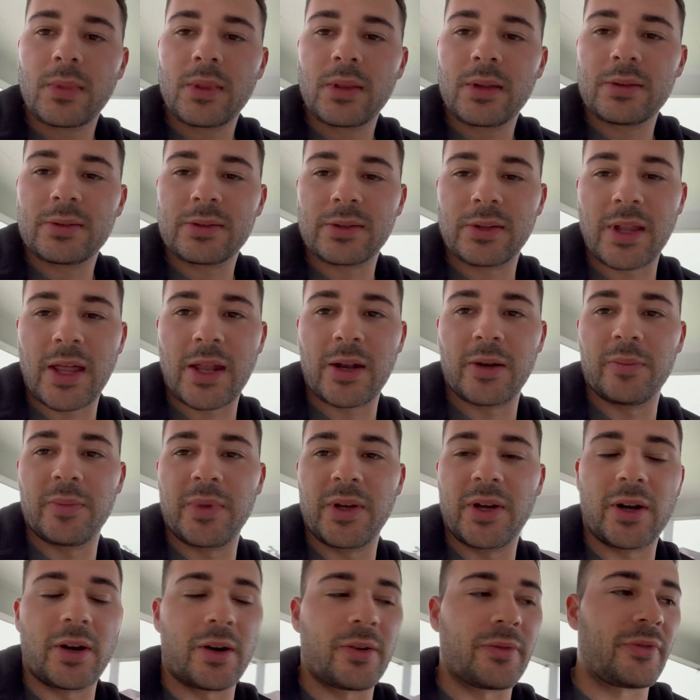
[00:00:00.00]
So that'll be
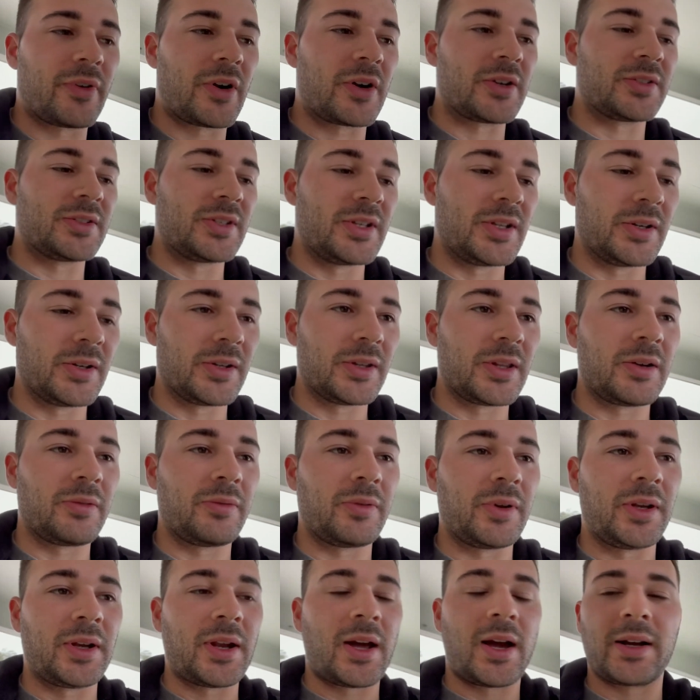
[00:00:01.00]
our first deal that
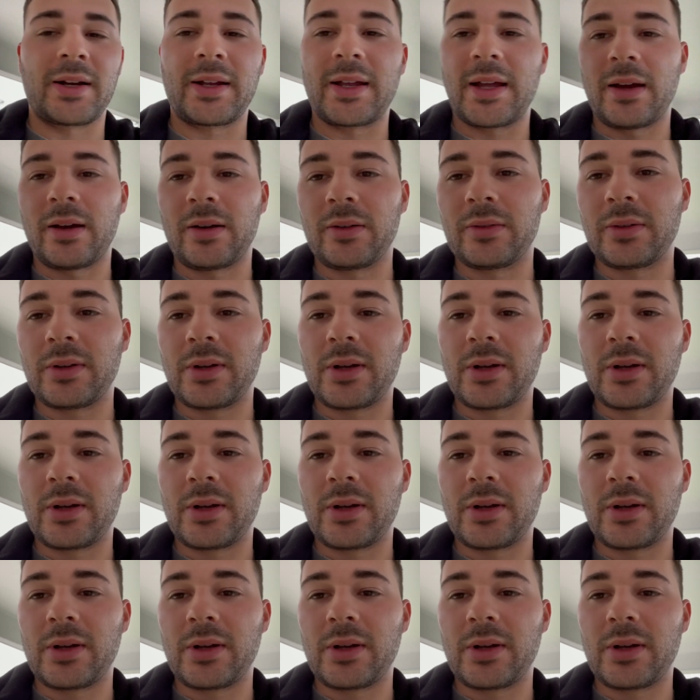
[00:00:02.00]
we knock out.